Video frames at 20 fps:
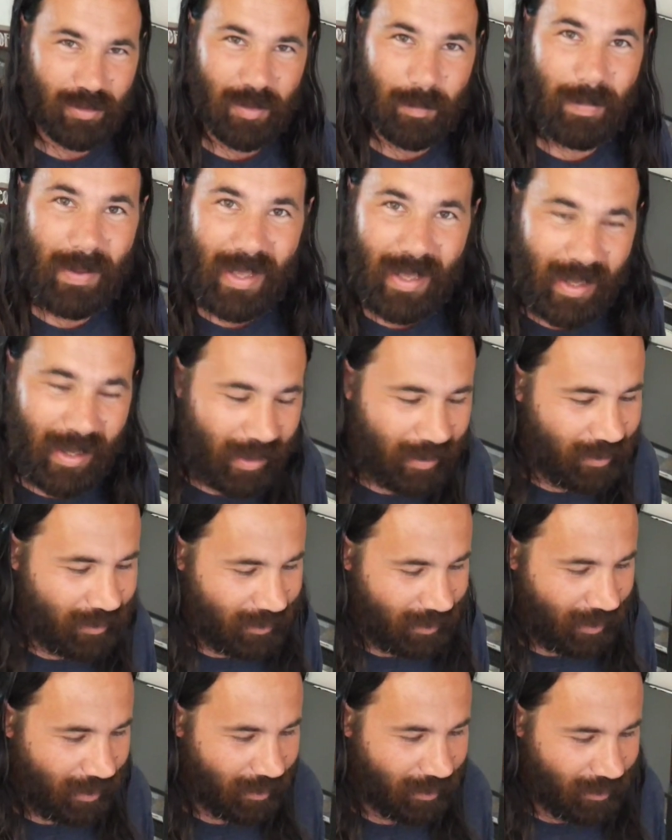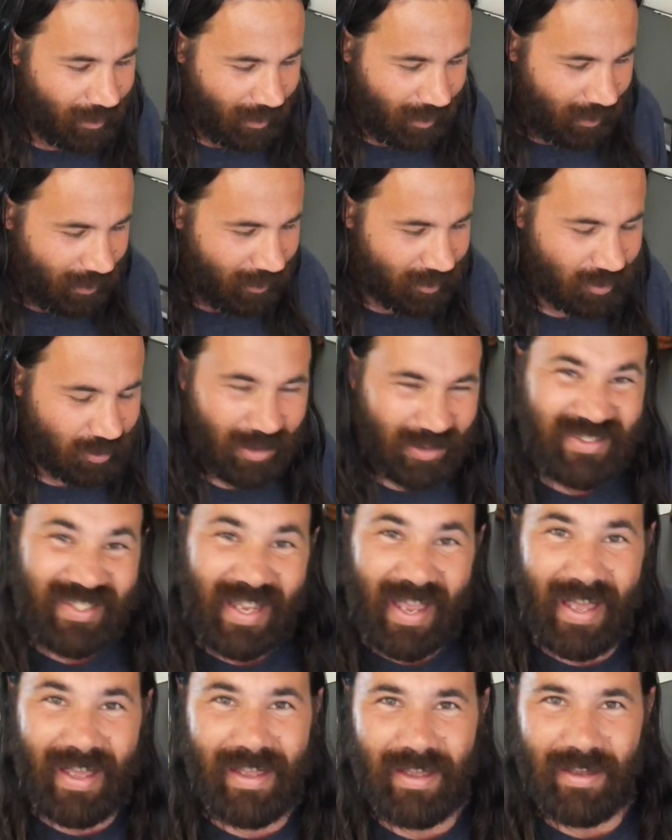the pan and they're
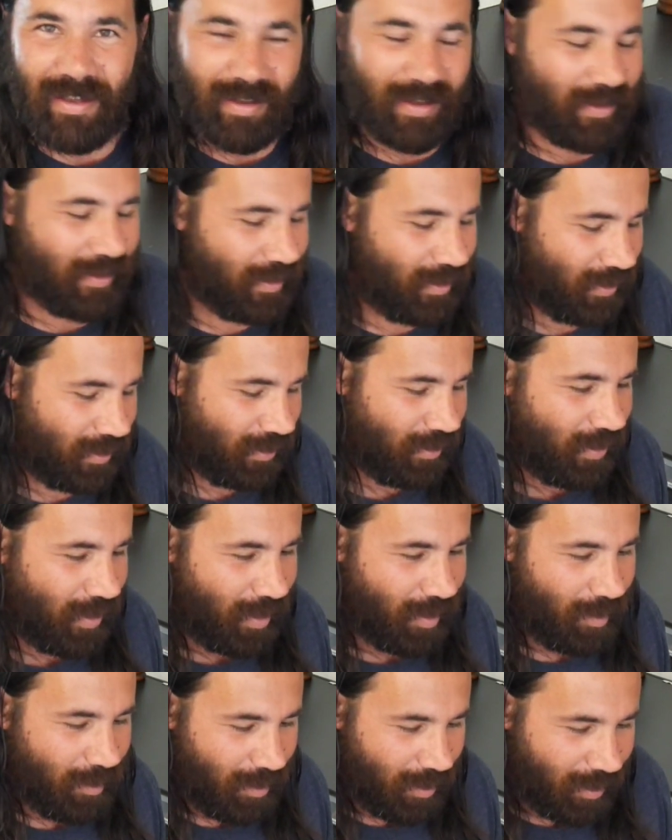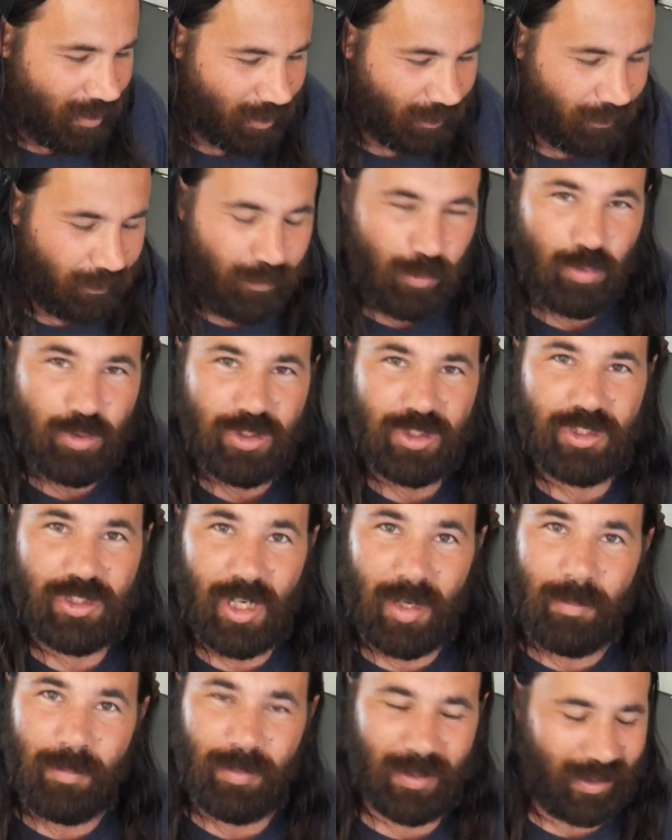sauteing and they're the food's
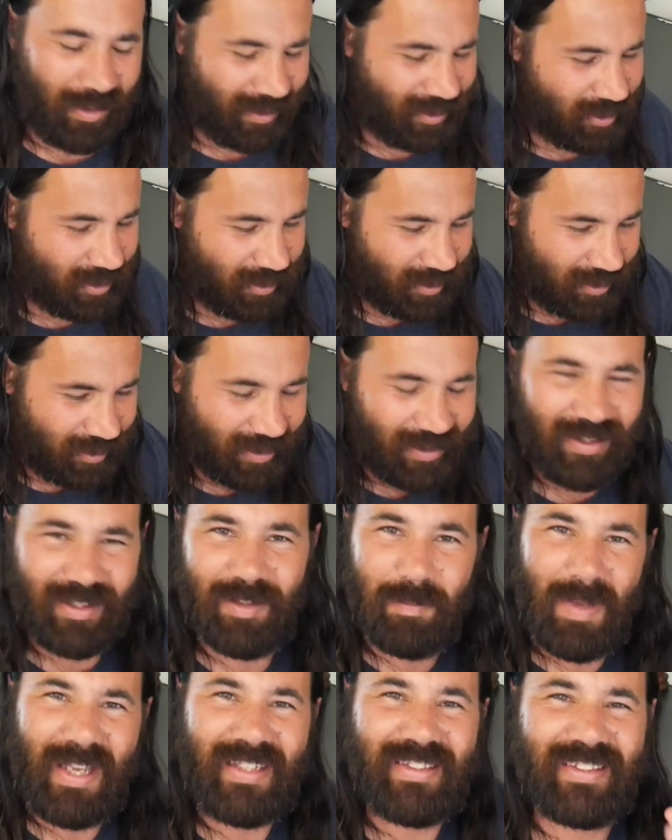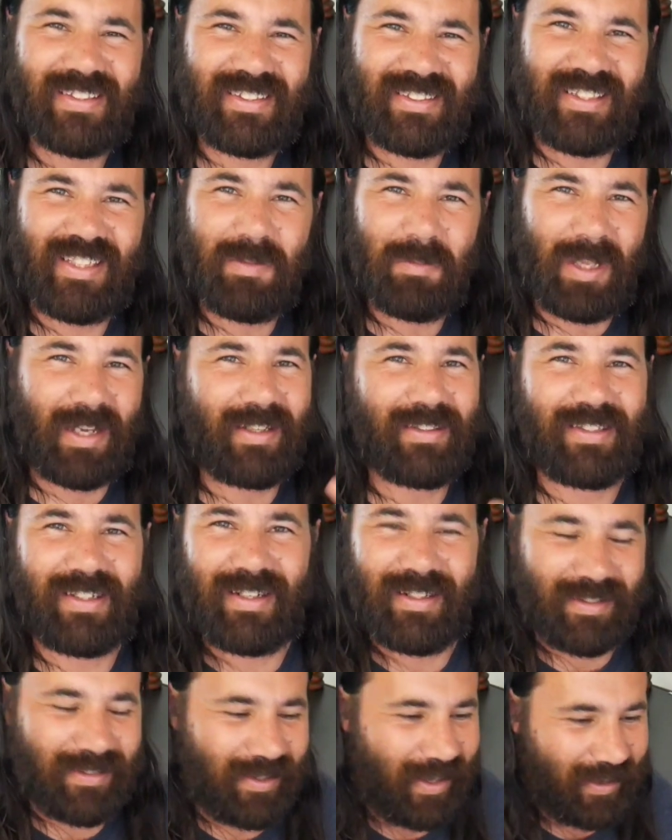jumping. It's just, it makes it seem like it's
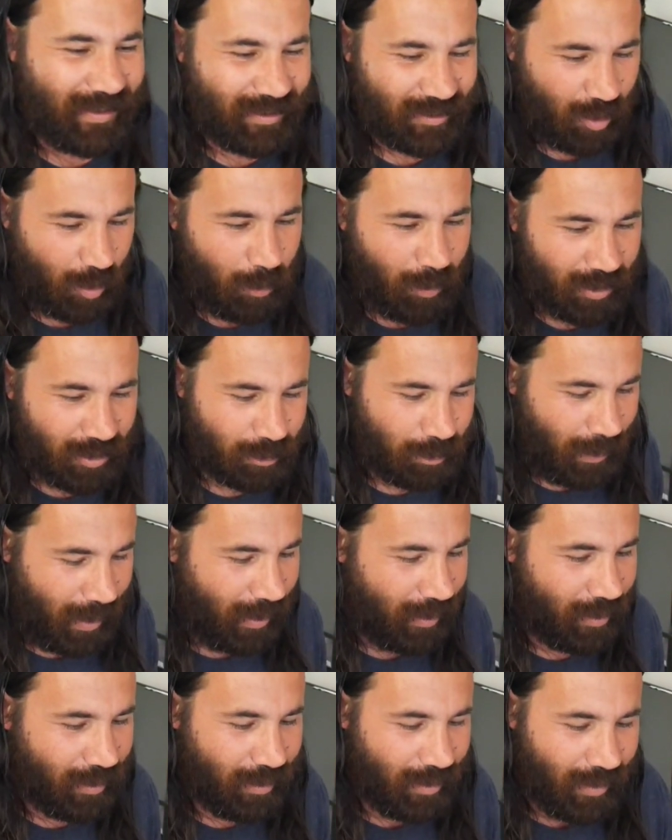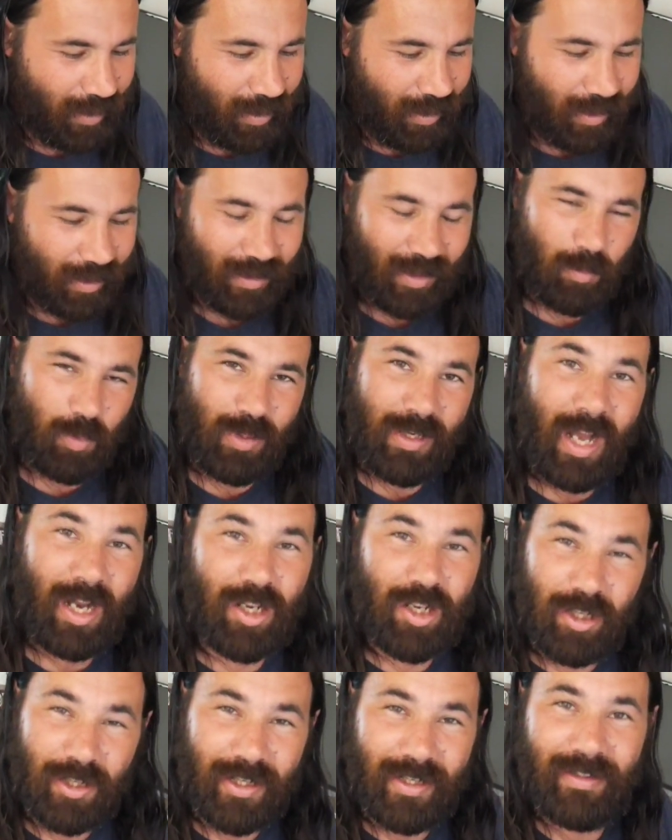gonna taste so much better. Now we're not
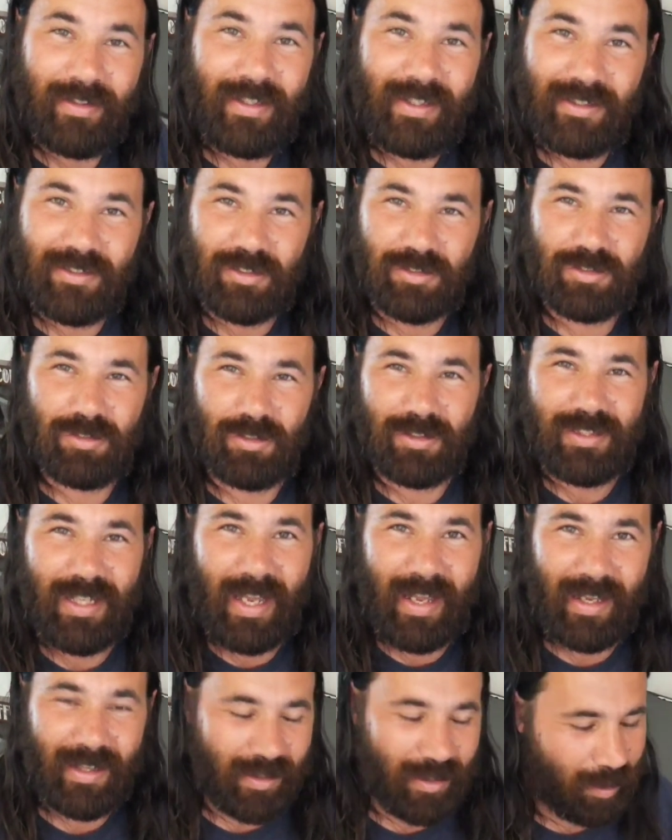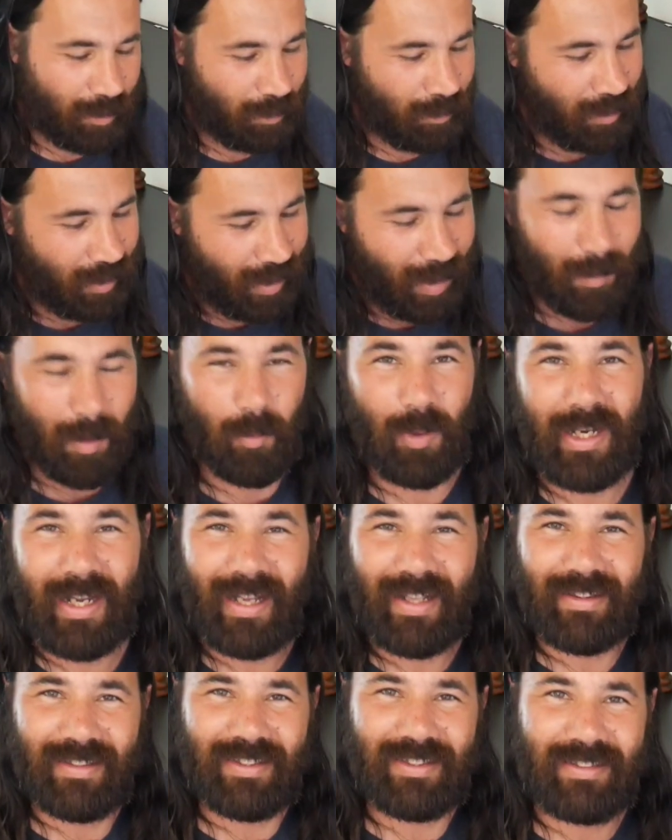cooking these or sauteing them, but we
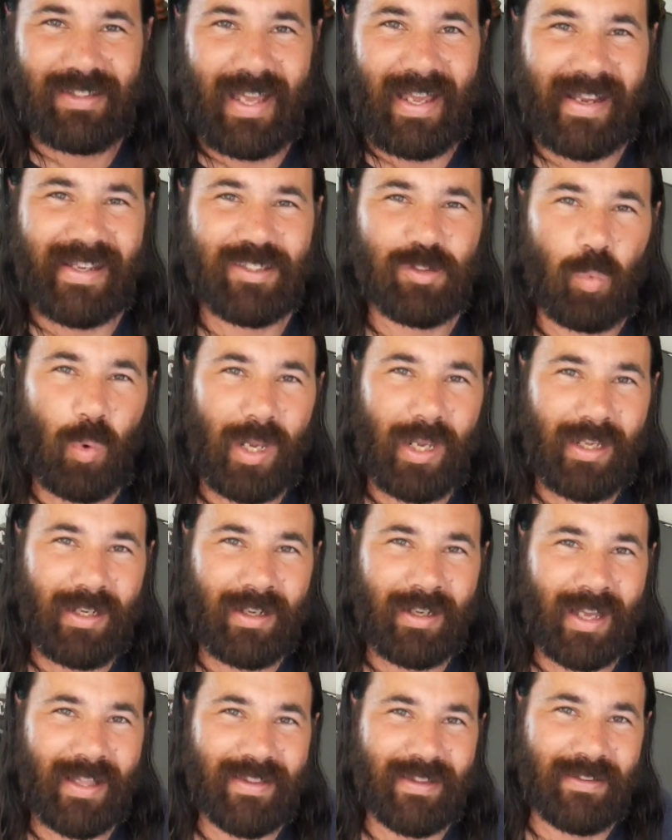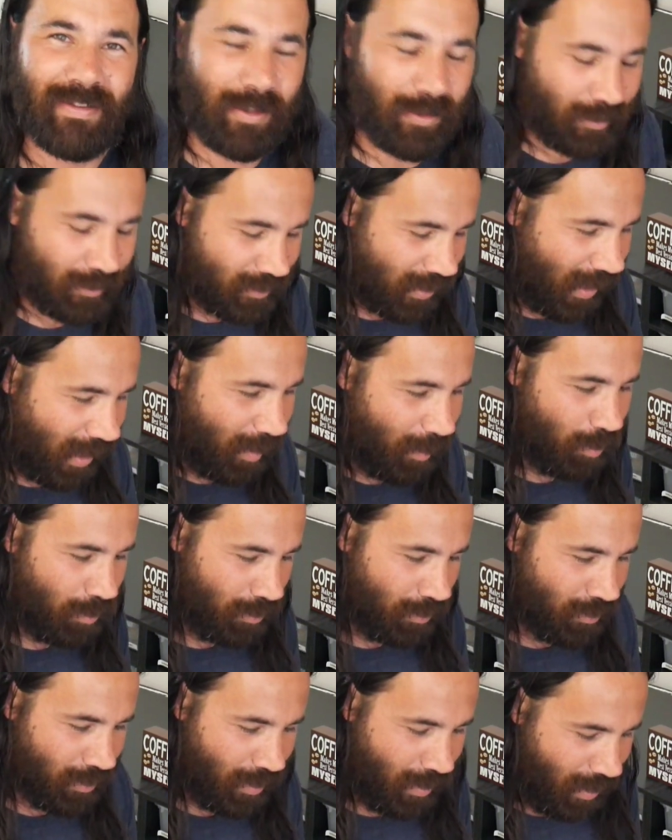got the snakes waiting at the dinner
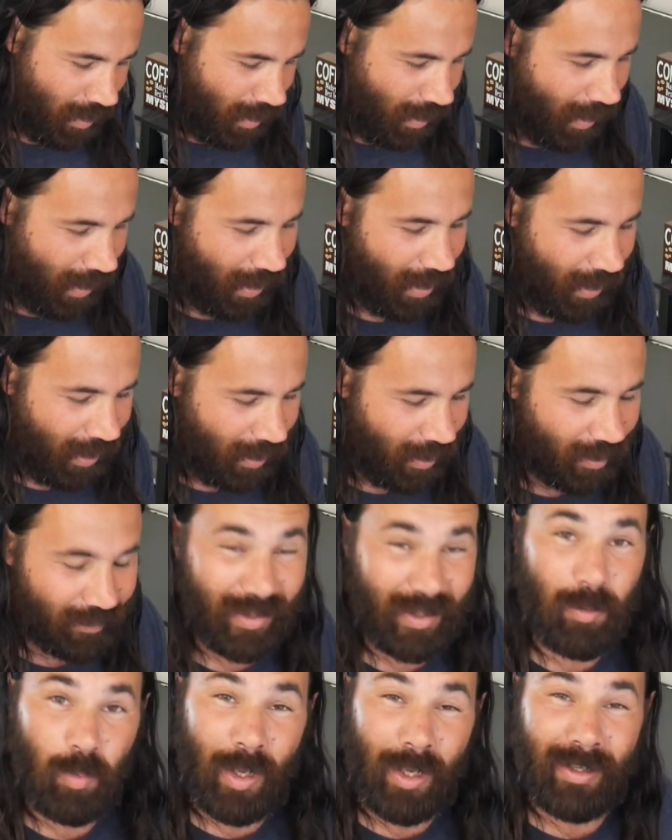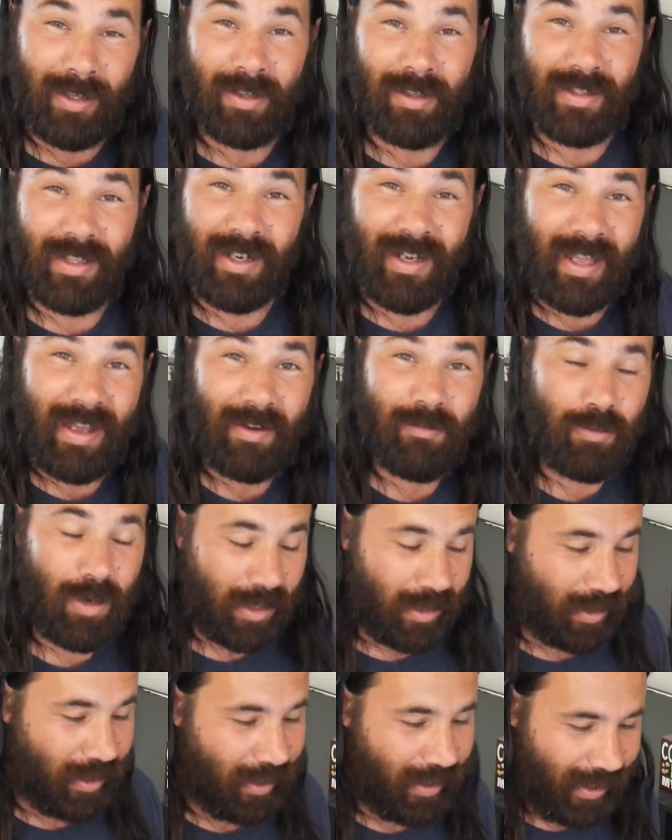table and uh, they're, ready, they're getting
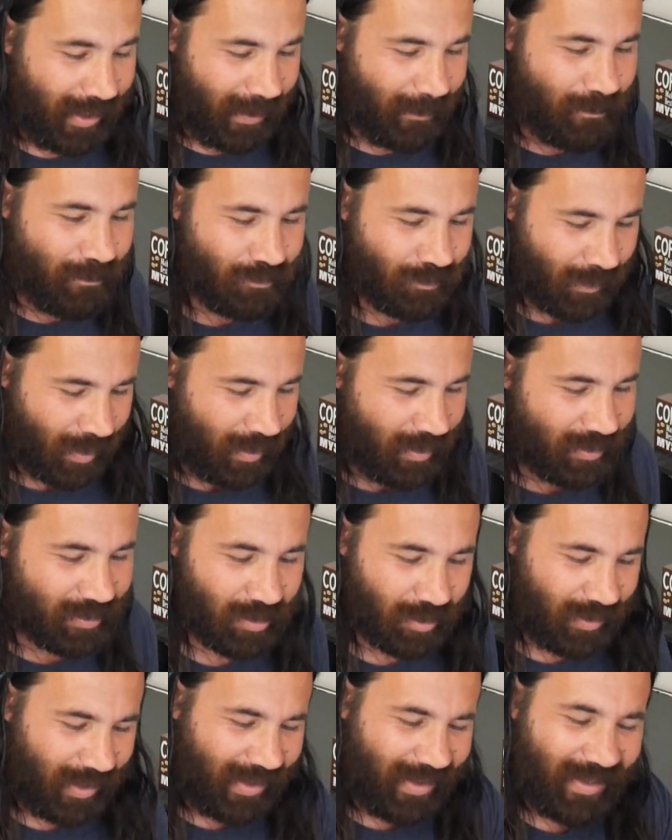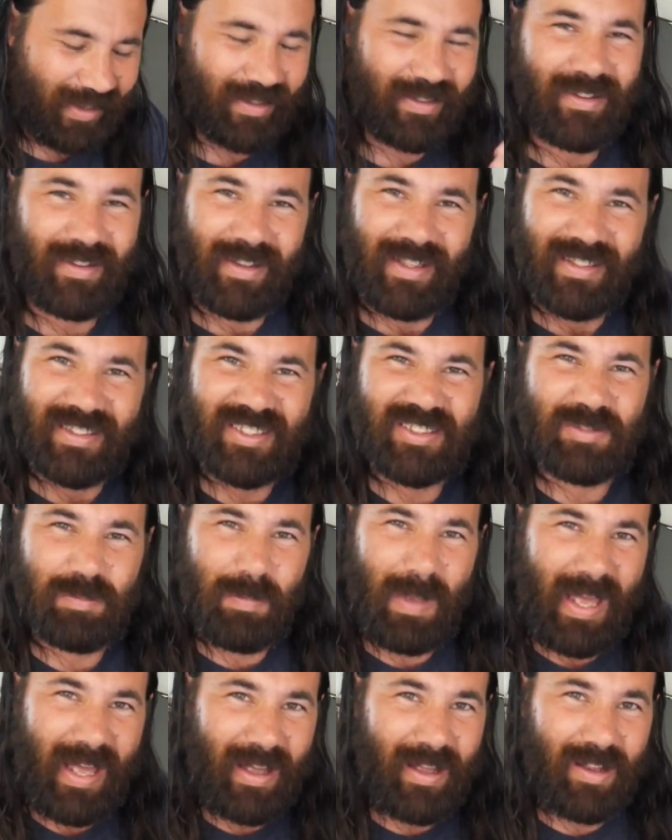ready to eat so they could
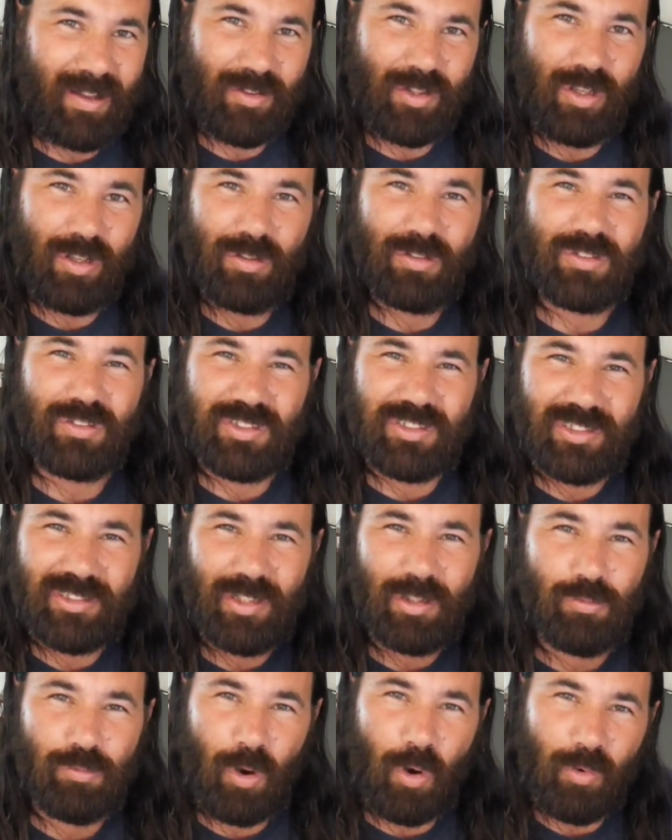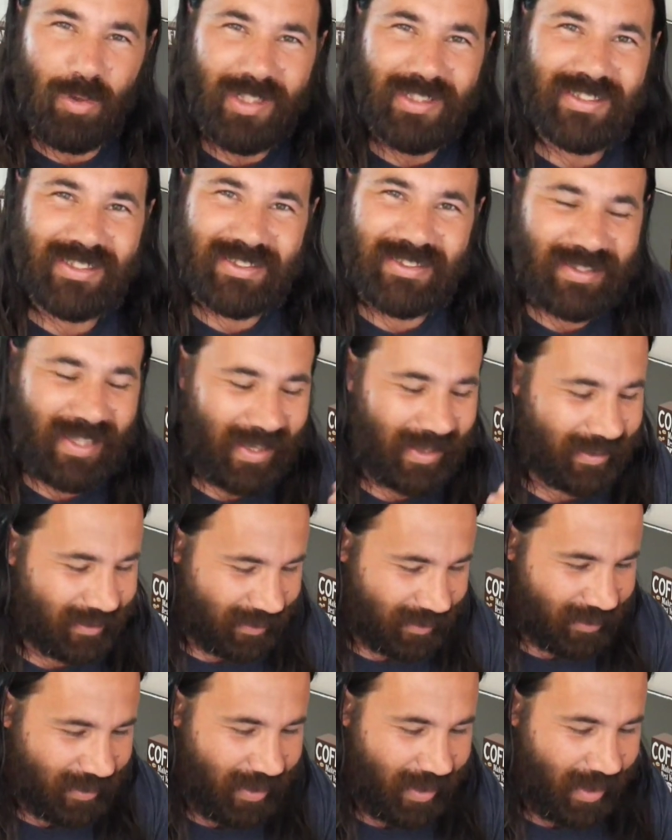smell those rodent scent.